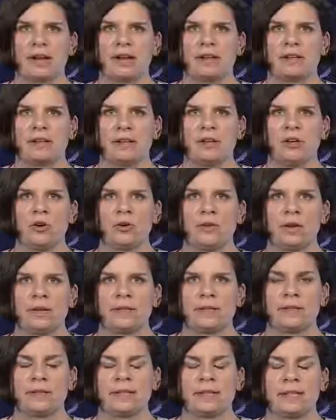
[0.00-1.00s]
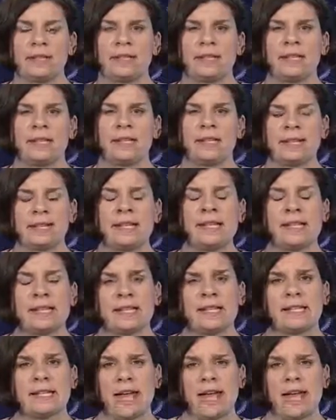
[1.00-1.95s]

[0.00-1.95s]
As Statistics